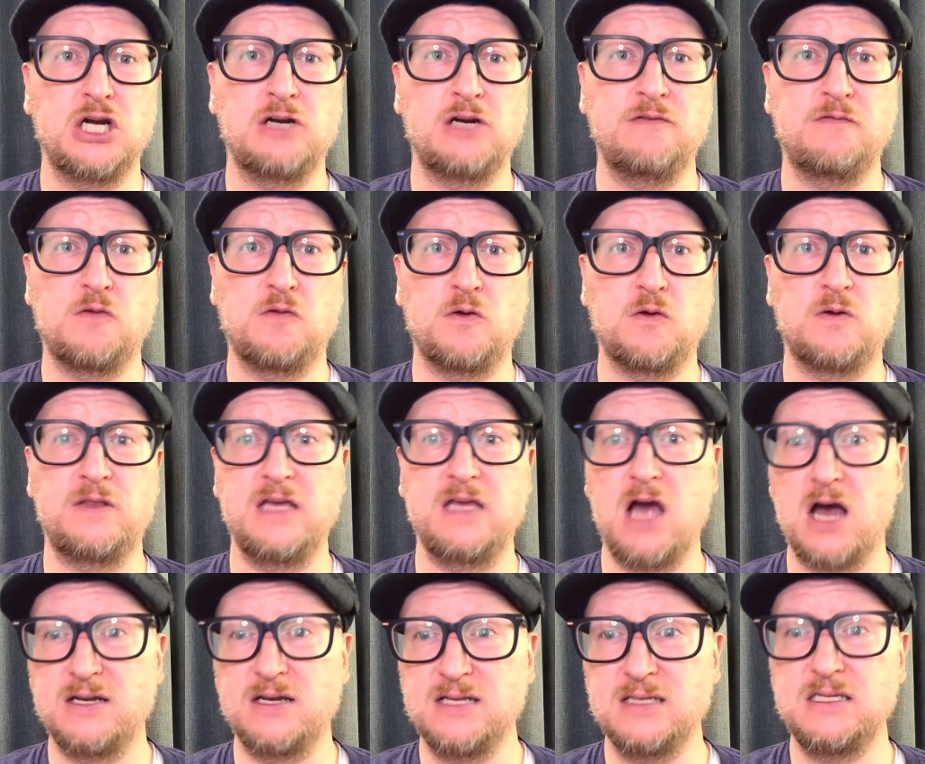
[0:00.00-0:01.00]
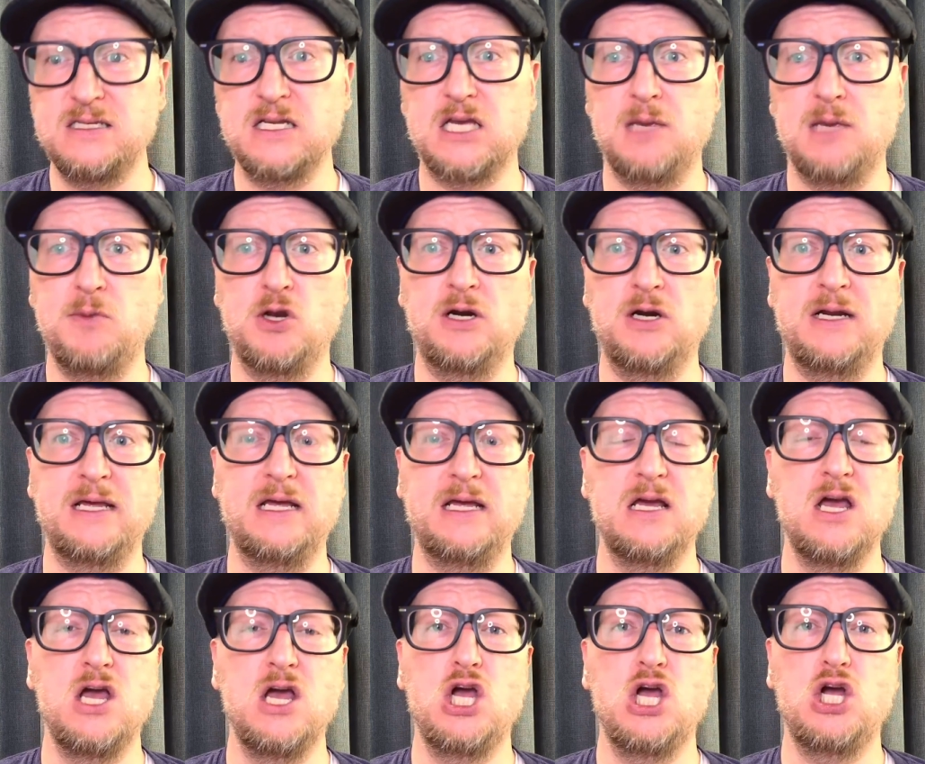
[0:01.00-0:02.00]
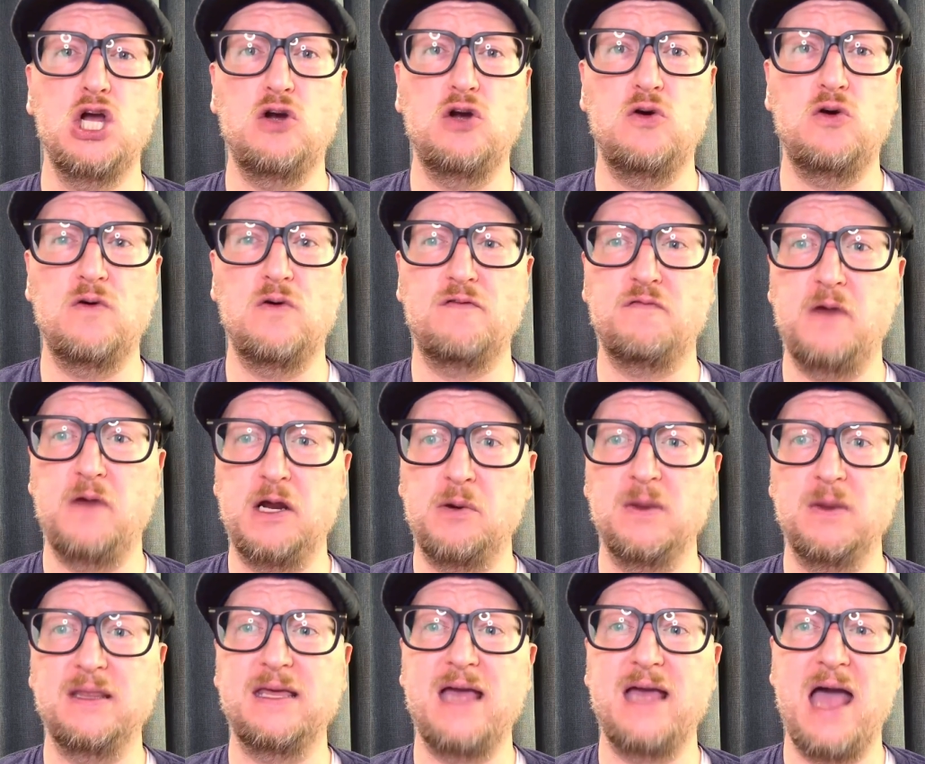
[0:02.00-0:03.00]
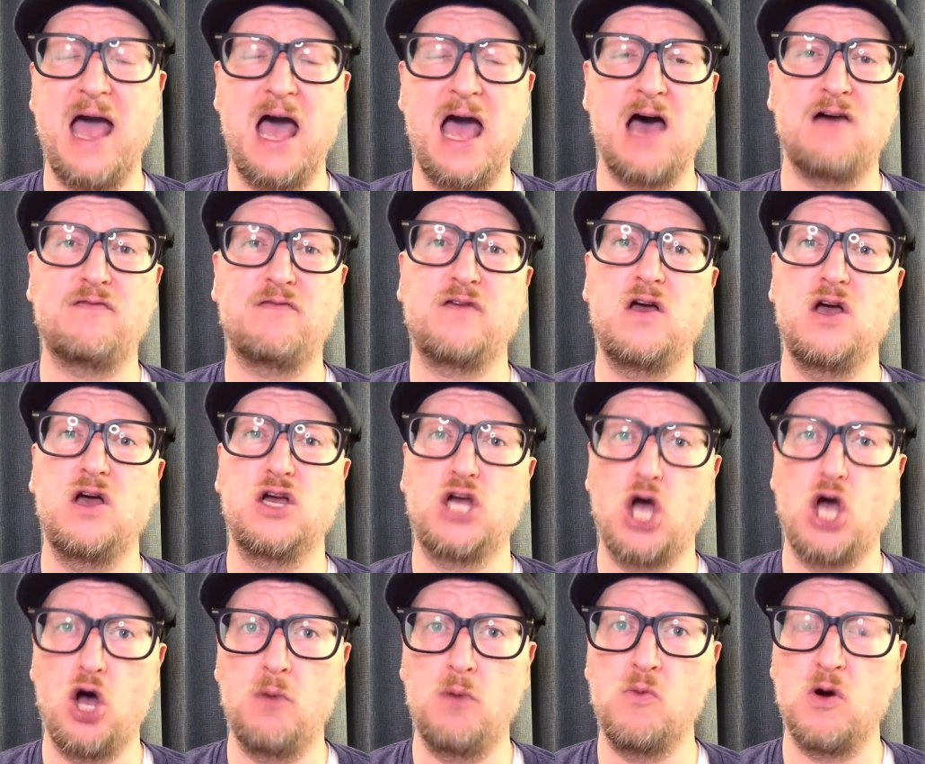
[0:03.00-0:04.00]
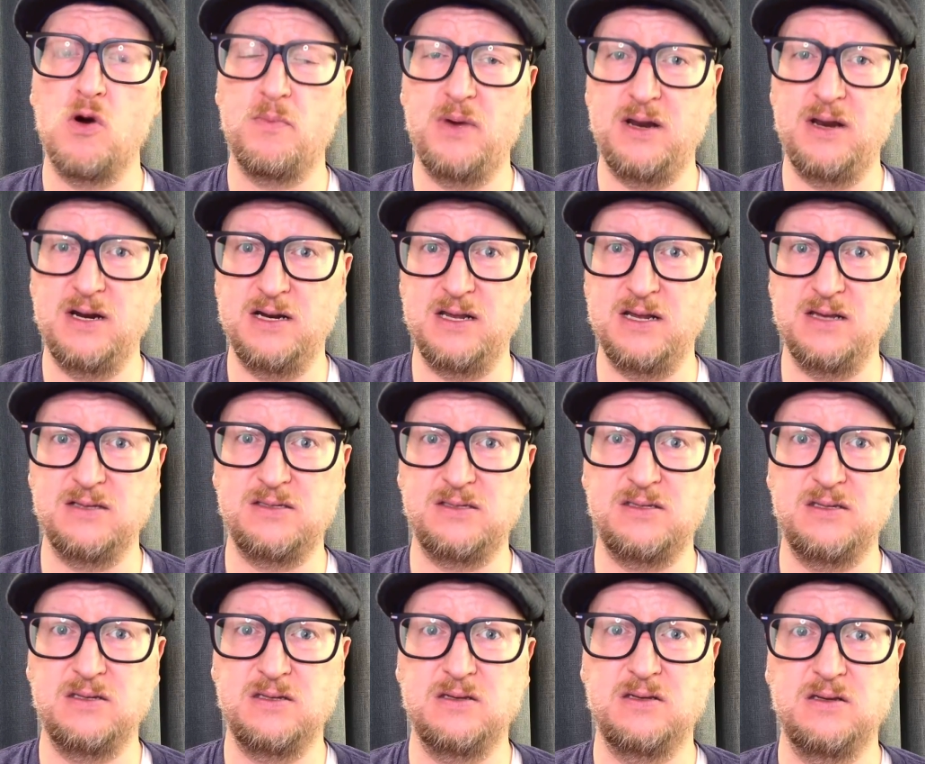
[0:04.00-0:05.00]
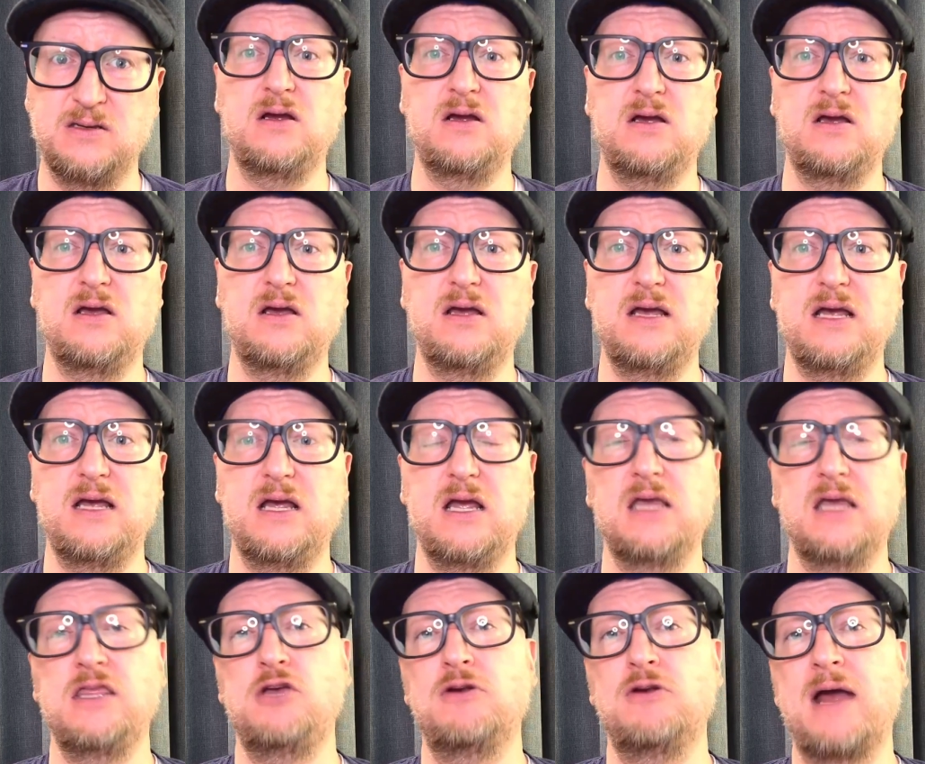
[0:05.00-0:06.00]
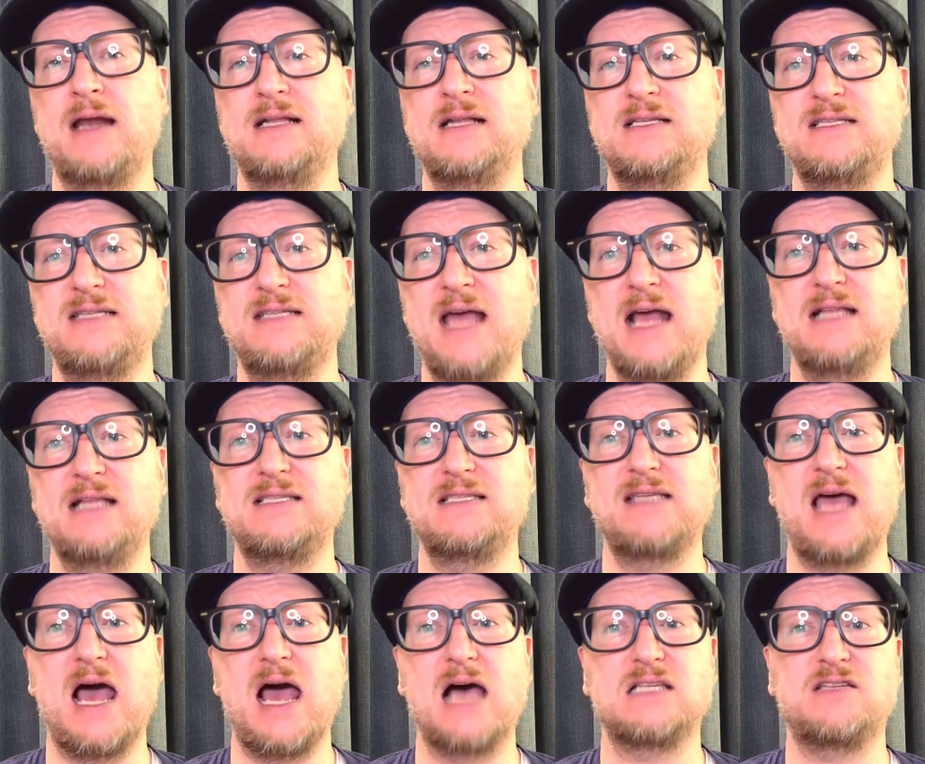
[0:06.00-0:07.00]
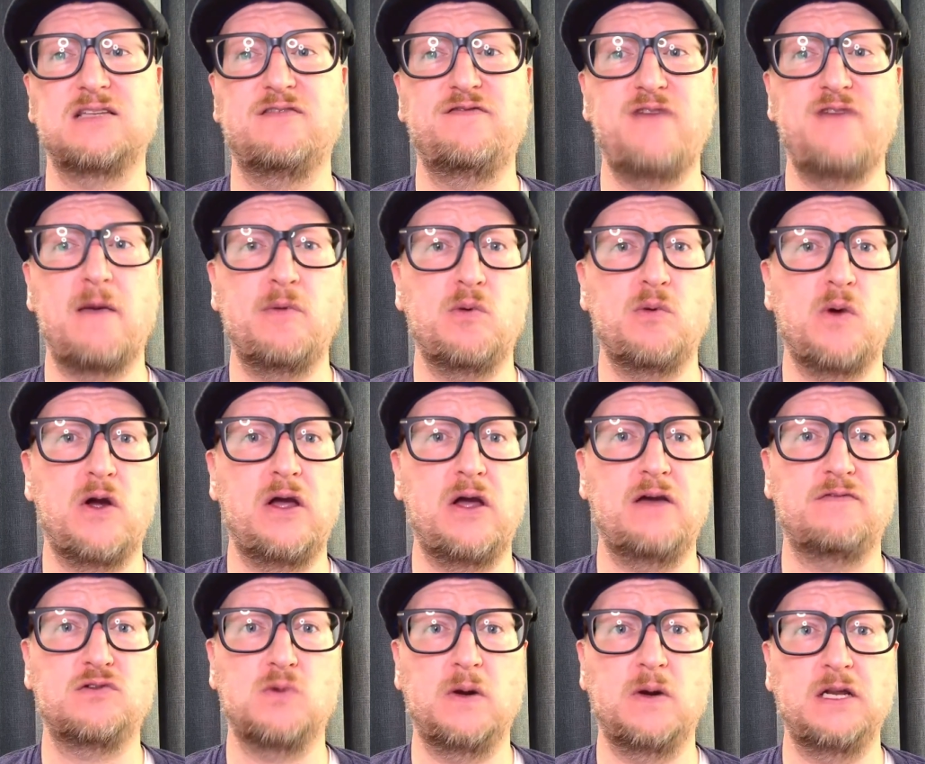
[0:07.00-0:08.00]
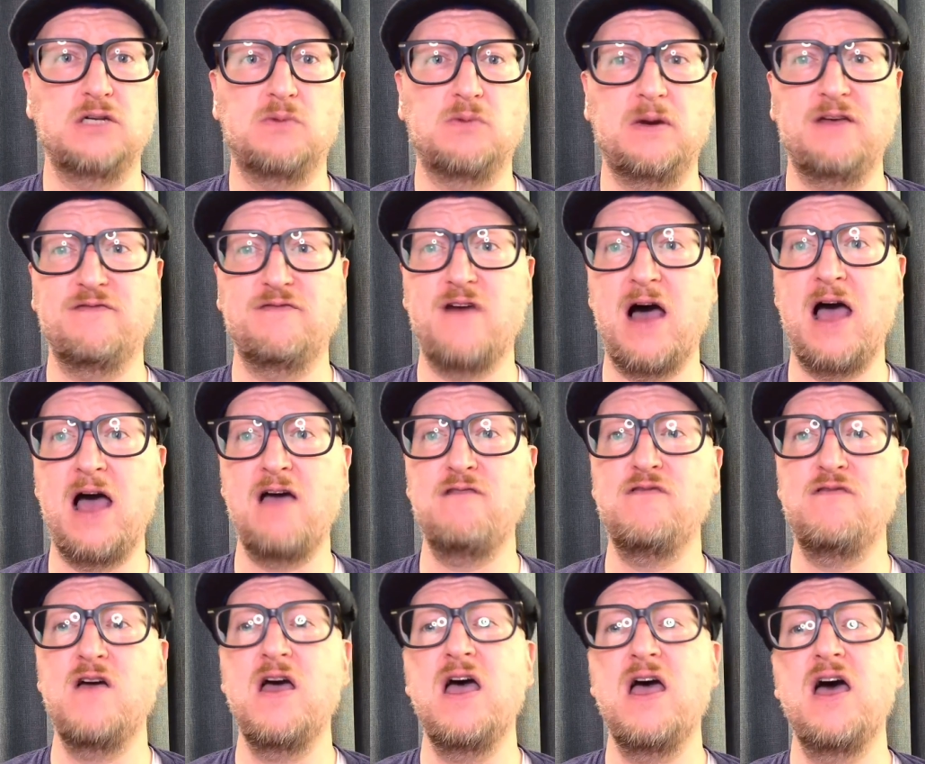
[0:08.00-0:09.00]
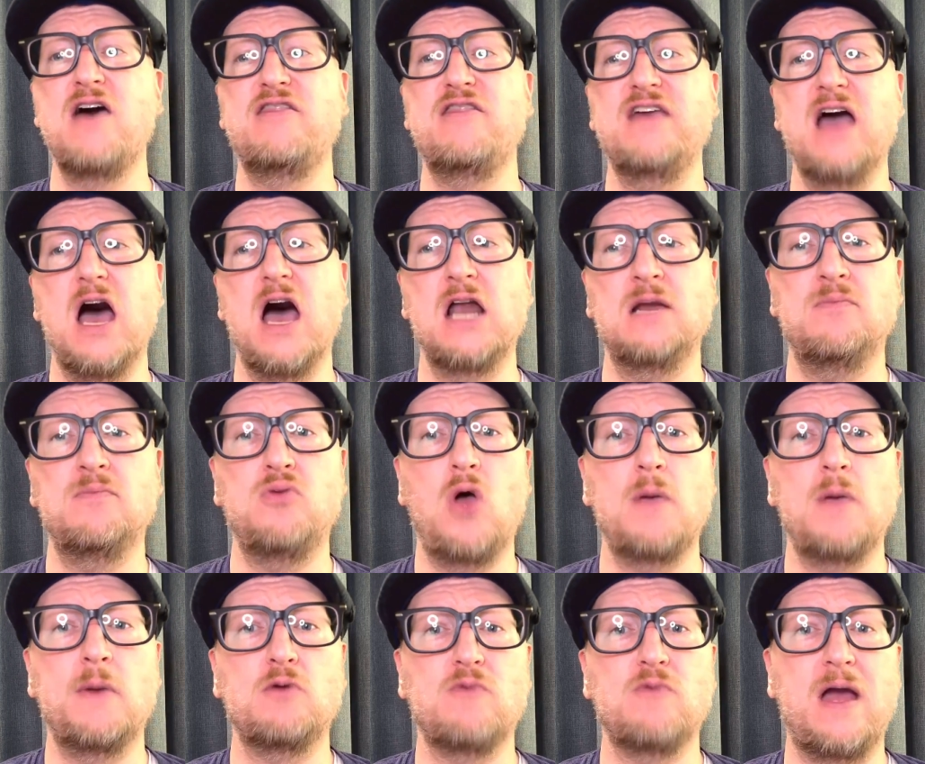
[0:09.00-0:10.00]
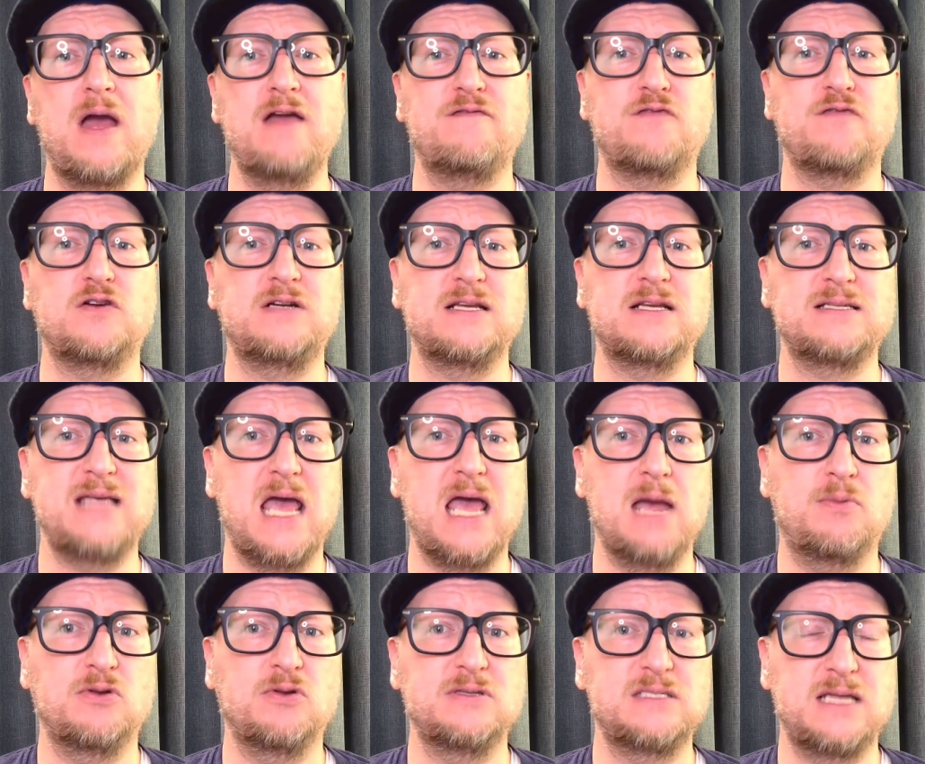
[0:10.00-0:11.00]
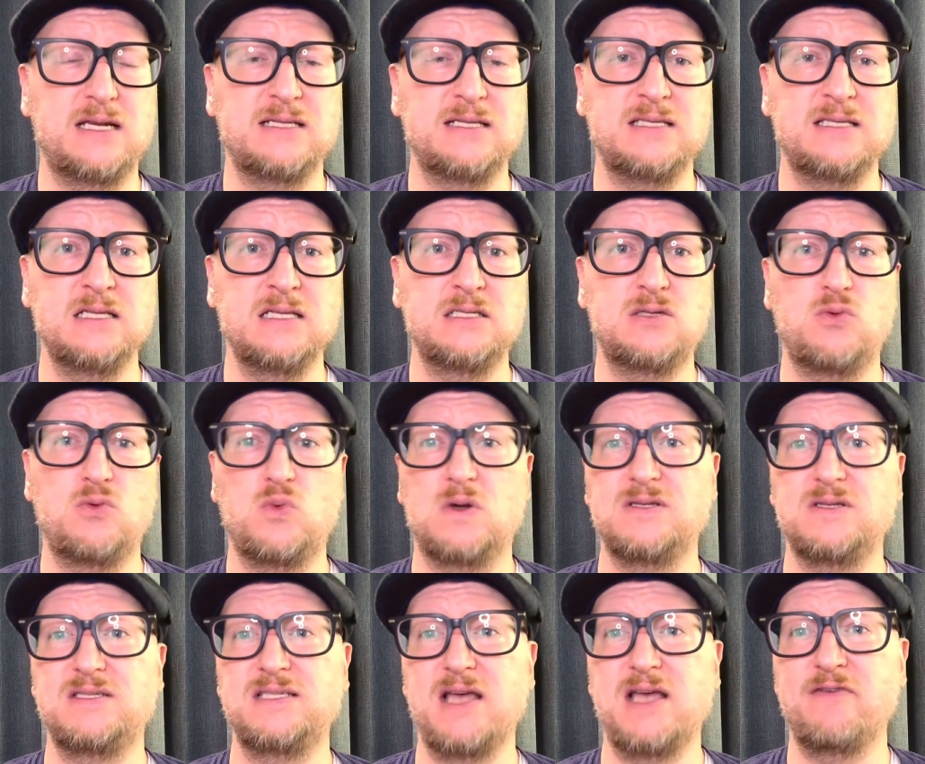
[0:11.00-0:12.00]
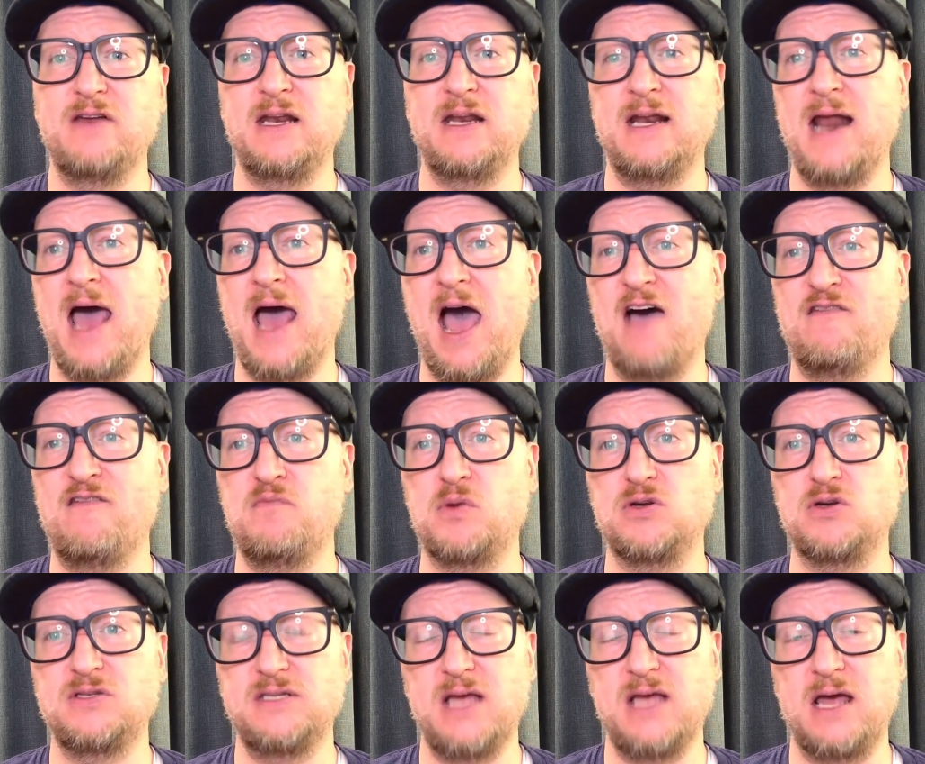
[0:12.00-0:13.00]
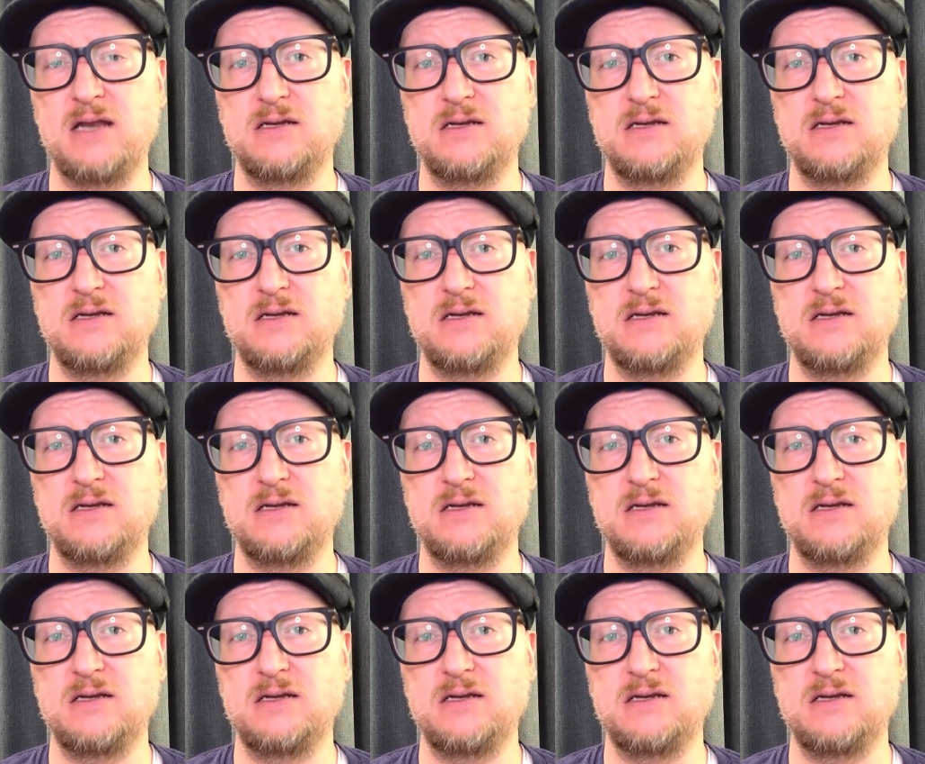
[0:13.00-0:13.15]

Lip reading: for the autistic community who frequently have comorbidities. In the United States, as of February of 2025, the unemployment rate for disabled citizens was 7.5%,